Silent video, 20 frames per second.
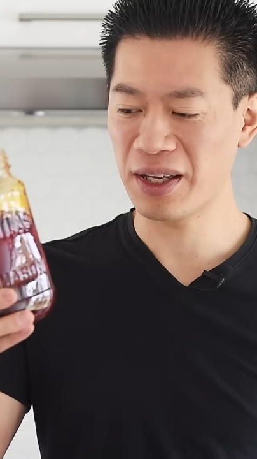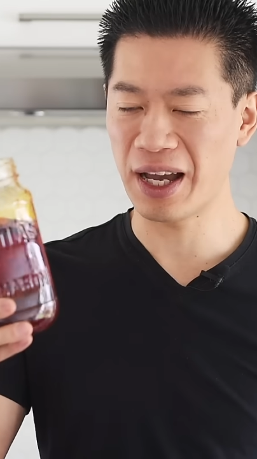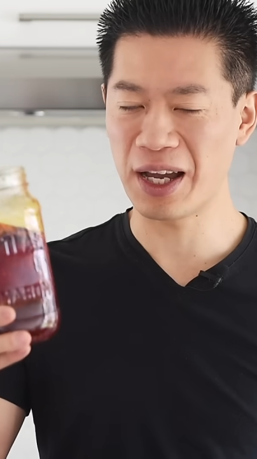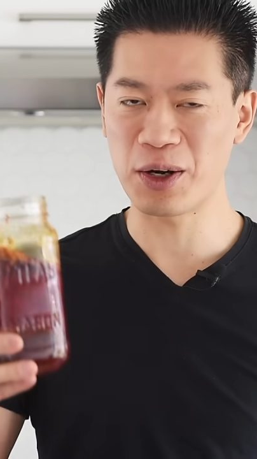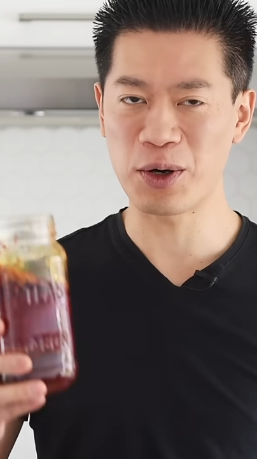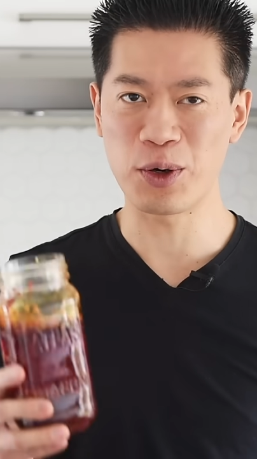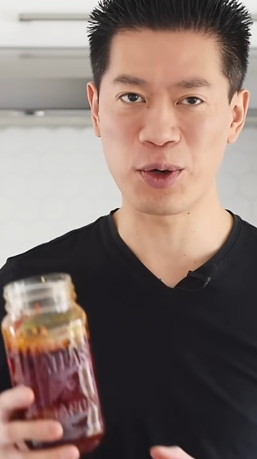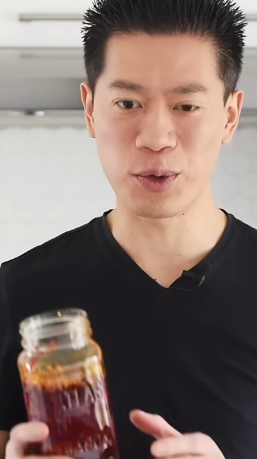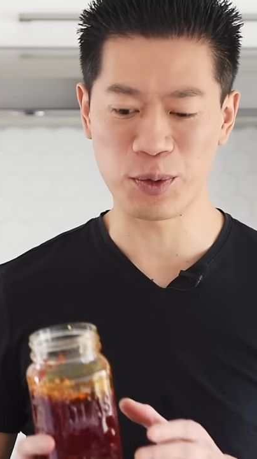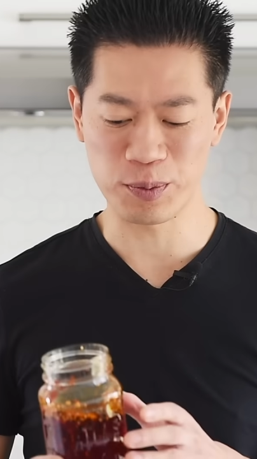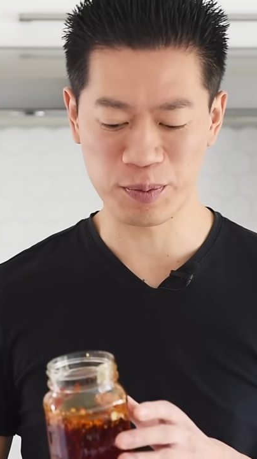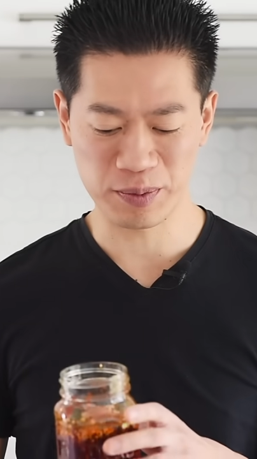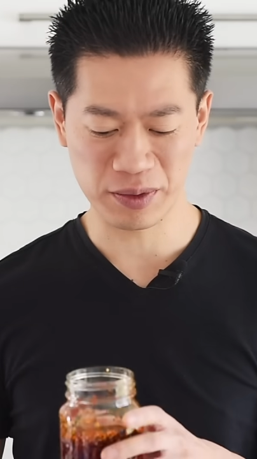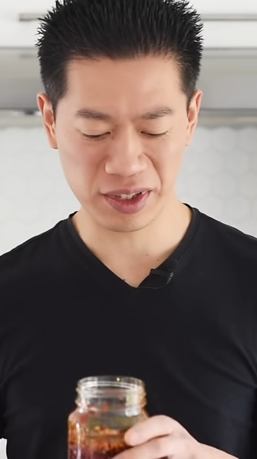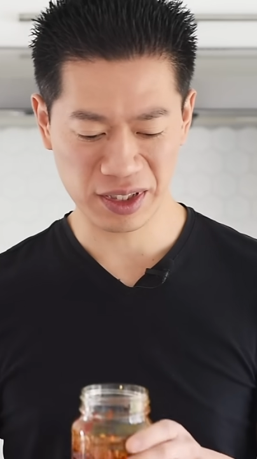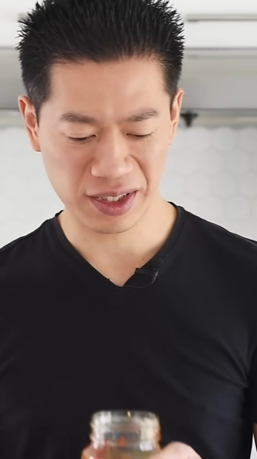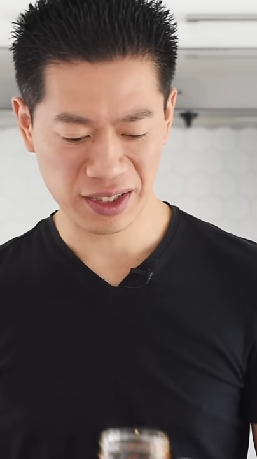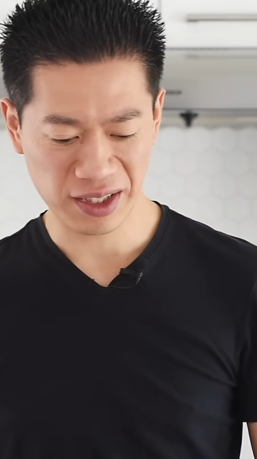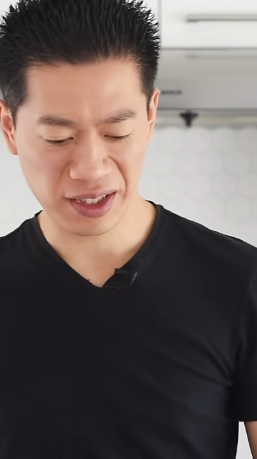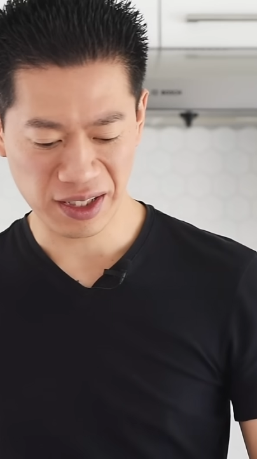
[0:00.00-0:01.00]
at home.
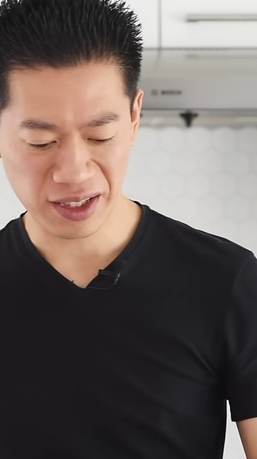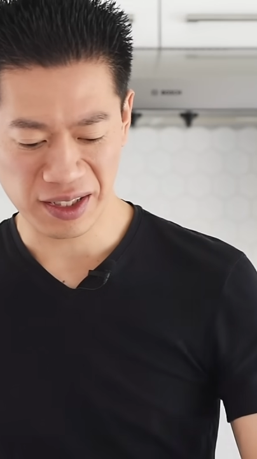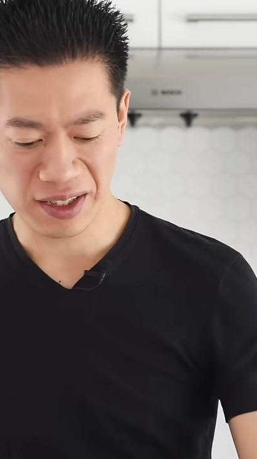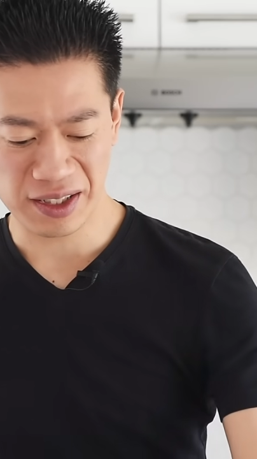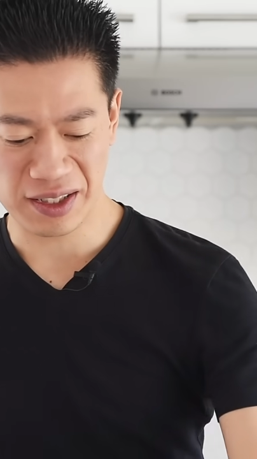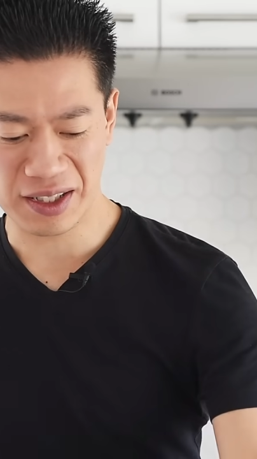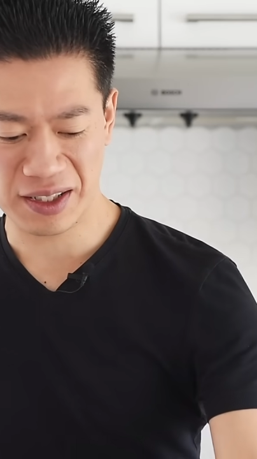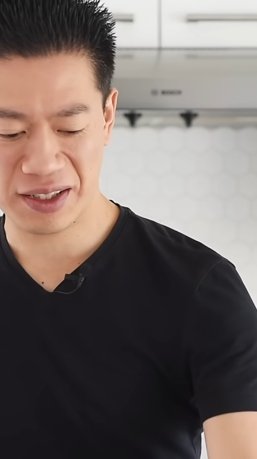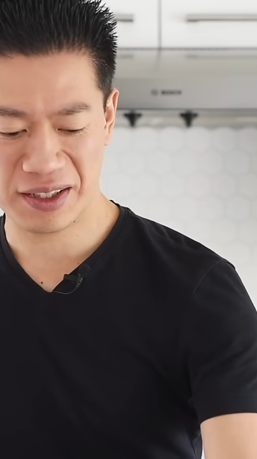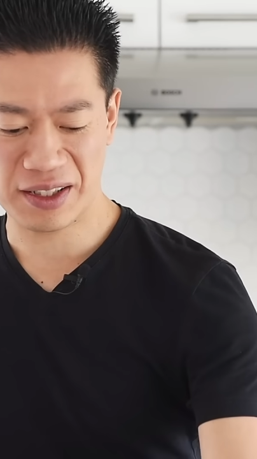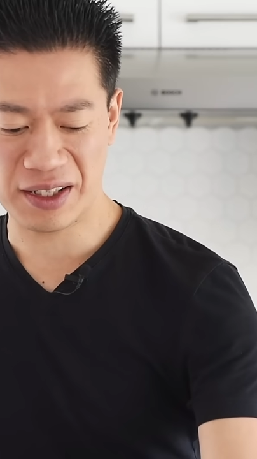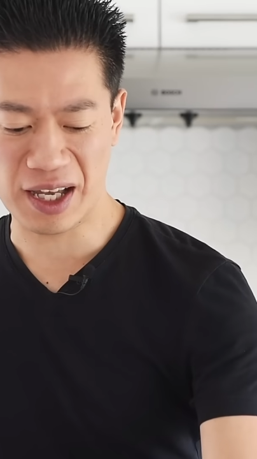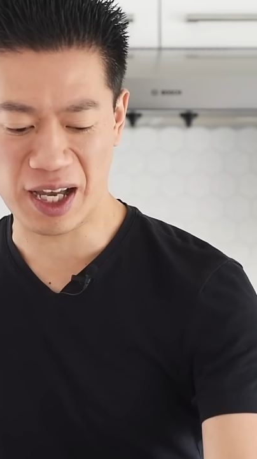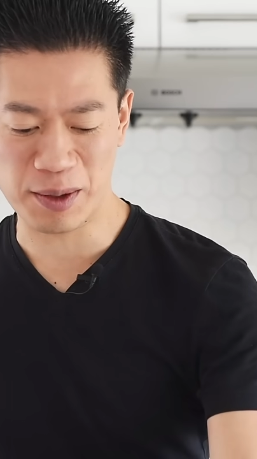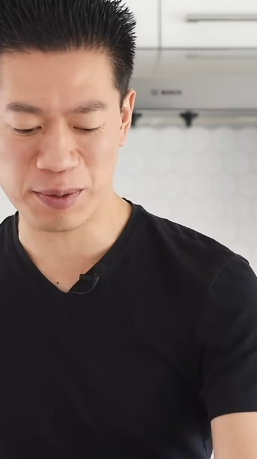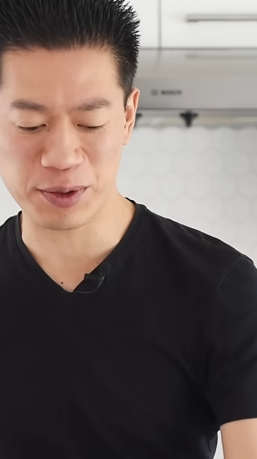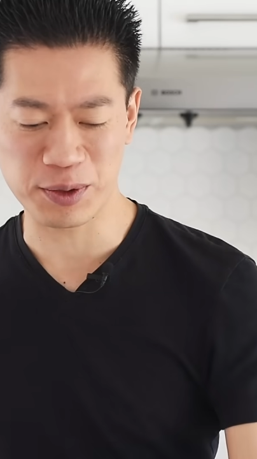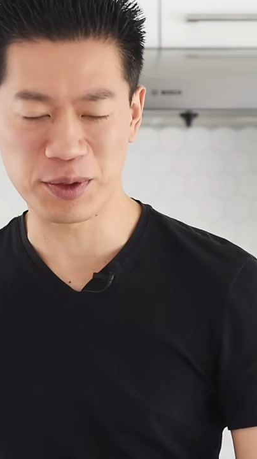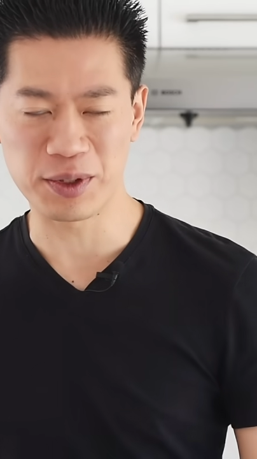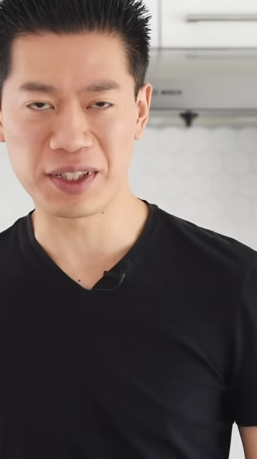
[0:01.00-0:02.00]

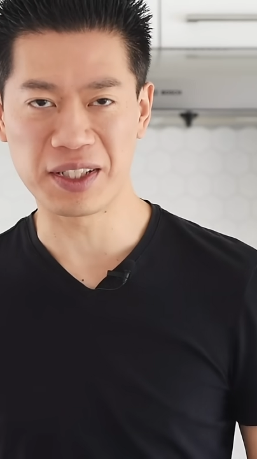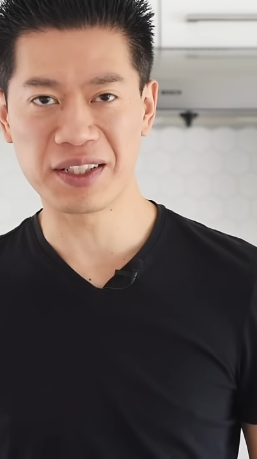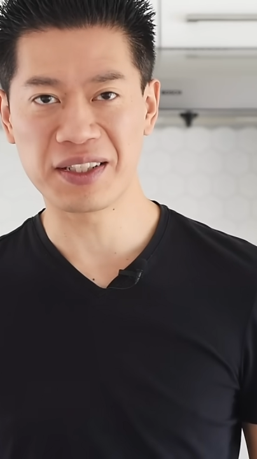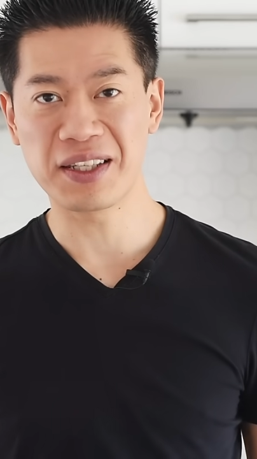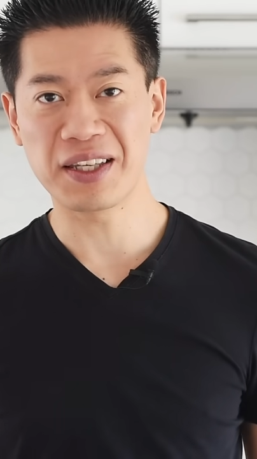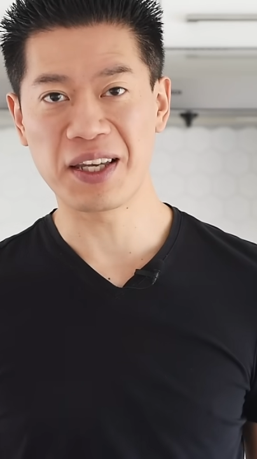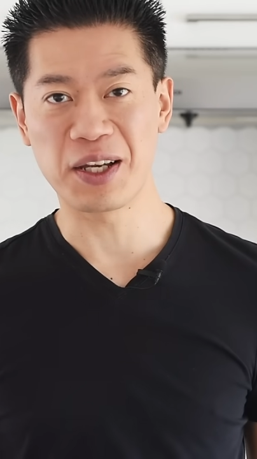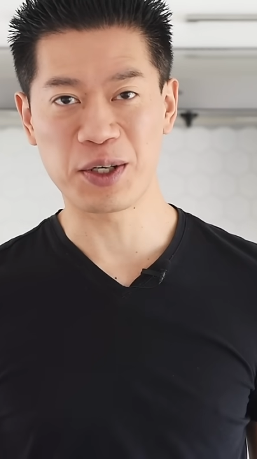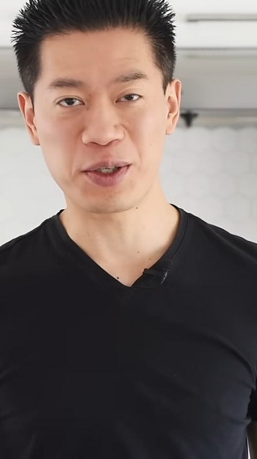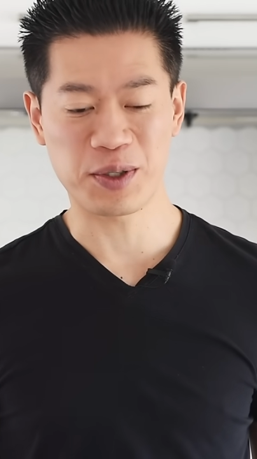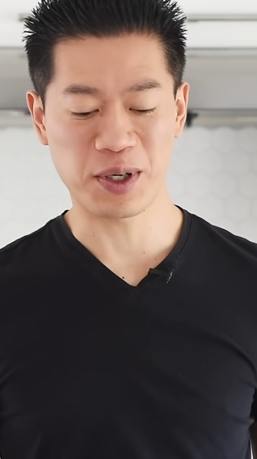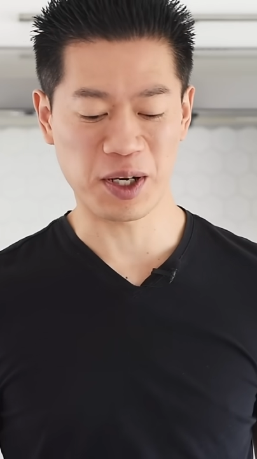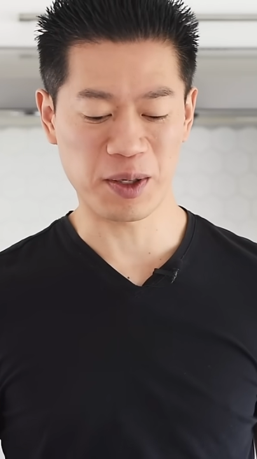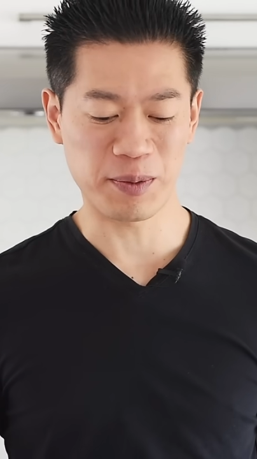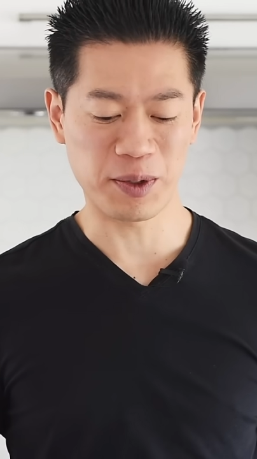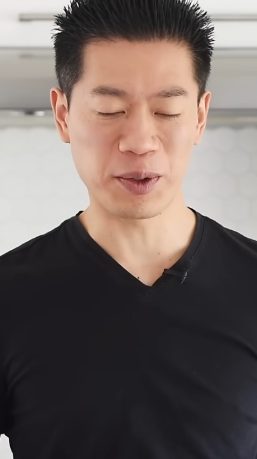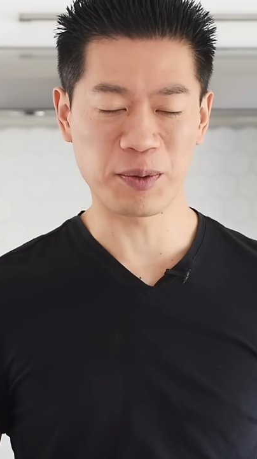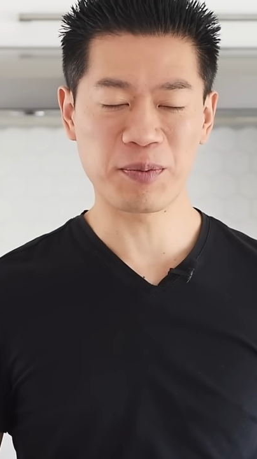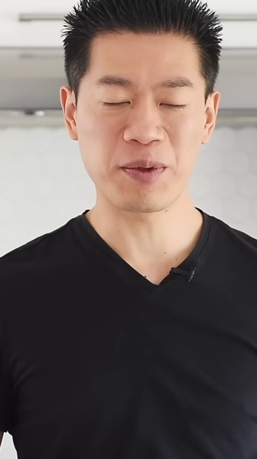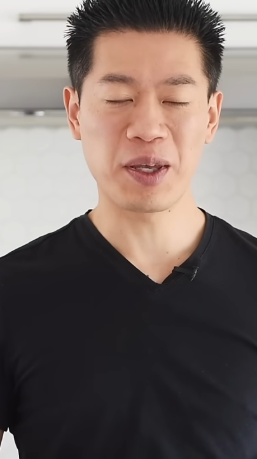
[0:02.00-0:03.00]
Absolutely
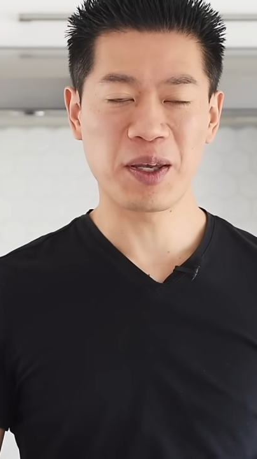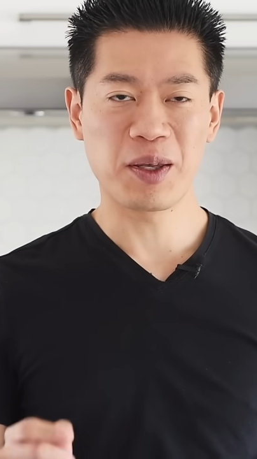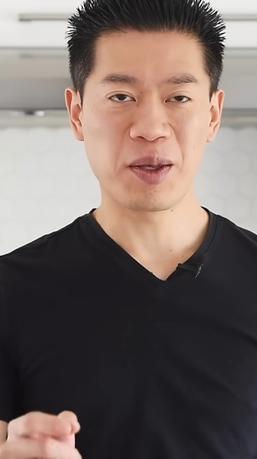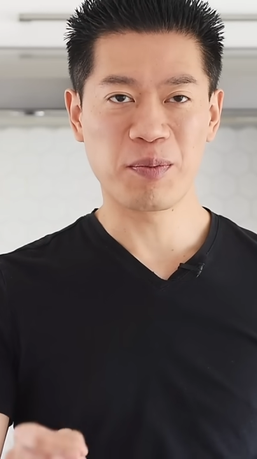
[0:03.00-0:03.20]
incredible.